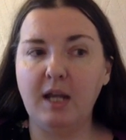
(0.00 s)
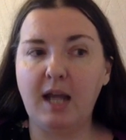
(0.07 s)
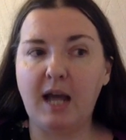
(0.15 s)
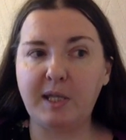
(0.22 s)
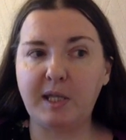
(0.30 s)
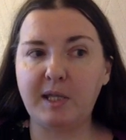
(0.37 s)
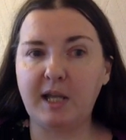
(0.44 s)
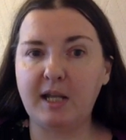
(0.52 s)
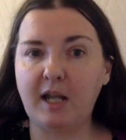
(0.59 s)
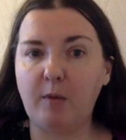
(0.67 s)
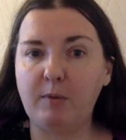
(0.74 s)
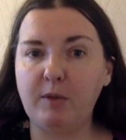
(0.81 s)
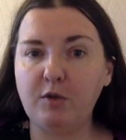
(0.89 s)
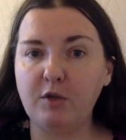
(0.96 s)
As I said, I'll
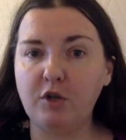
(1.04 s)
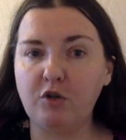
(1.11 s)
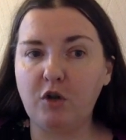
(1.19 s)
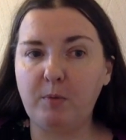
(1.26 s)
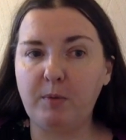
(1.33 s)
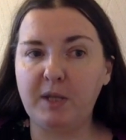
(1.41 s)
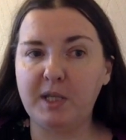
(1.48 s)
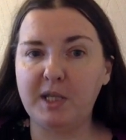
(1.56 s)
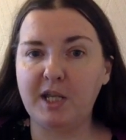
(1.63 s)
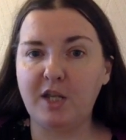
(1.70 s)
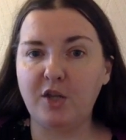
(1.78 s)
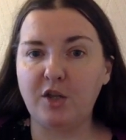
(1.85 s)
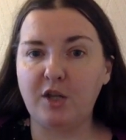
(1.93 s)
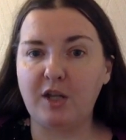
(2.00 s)
be doing a drop-in
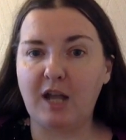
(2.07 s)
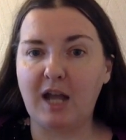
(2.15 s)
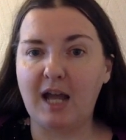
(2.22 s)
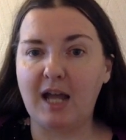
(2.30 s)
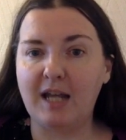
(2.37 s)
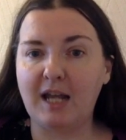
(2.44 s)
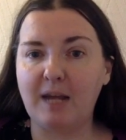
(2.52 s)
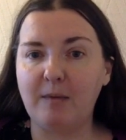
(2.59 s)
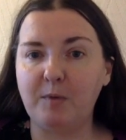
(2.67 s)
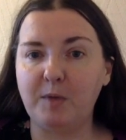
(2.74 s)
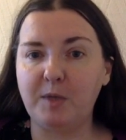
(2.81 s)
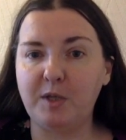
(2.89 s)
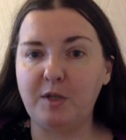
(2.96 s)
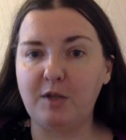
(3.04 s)
session and I will
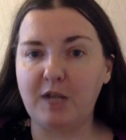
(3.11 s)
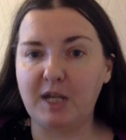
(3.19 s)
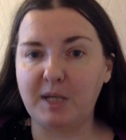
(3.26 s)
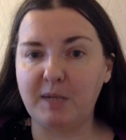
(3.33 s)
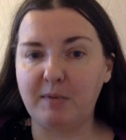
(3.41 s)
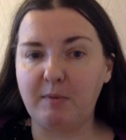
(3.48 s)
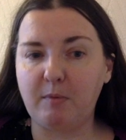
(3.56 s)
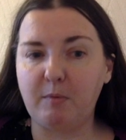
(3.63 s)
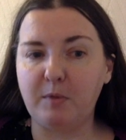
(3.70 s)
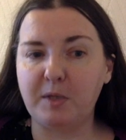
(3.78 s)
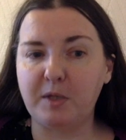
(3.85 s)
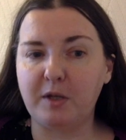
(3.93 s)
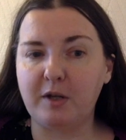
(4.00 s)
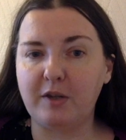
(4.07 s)
see you next week when we'll
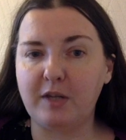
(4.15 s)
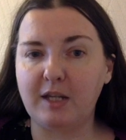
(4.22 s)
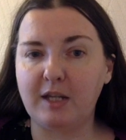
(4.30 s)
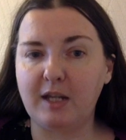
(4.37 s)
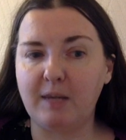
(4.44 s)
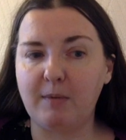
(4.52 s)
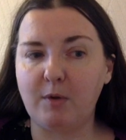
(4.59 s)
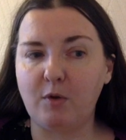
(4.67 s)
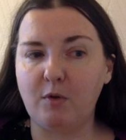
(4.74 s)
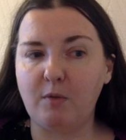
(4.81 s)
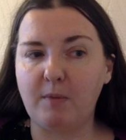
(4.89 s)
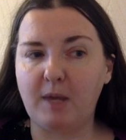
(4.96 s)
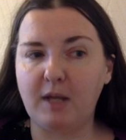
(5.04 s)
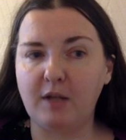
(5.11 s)
start thinking about going
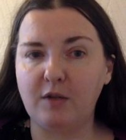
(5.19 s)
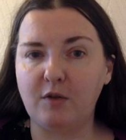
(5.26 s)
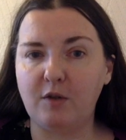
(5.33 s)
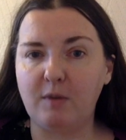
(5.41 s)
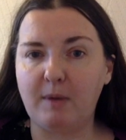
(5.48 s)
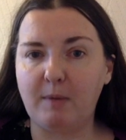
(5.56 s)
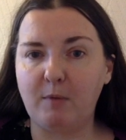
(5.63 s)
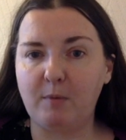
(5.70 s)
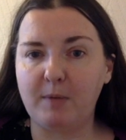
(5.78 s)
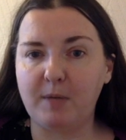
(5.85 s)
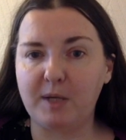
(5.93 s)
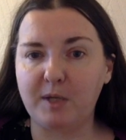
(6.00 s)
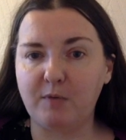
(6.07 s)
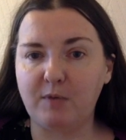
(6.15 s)
back to doing a bit more
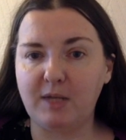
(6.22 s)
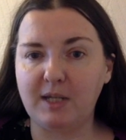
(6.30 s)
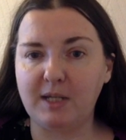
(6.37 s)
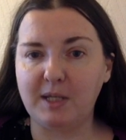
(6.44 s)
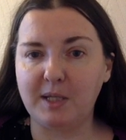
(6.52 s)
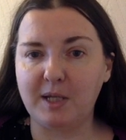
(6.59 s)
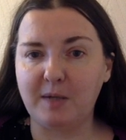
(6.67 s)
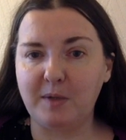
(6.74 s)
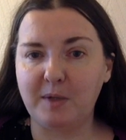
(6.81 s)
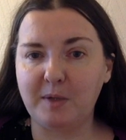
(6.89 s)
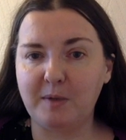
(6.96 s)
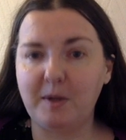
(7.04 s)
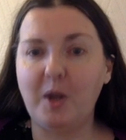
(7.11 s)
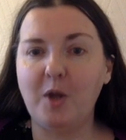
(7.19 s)
personal writing skills.
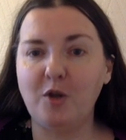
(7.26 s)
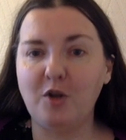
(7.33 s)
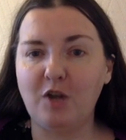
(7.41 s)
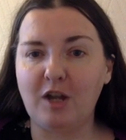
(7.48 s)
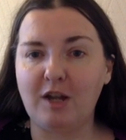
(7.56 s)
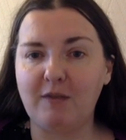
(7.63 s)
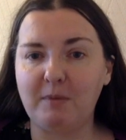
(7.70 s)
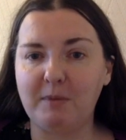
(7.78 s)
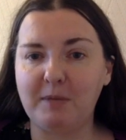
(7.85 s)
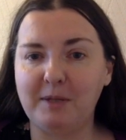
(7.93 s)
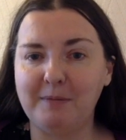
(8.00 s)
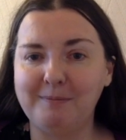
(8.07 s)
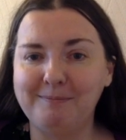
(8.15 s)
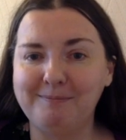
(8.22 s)
Good luck, everybody.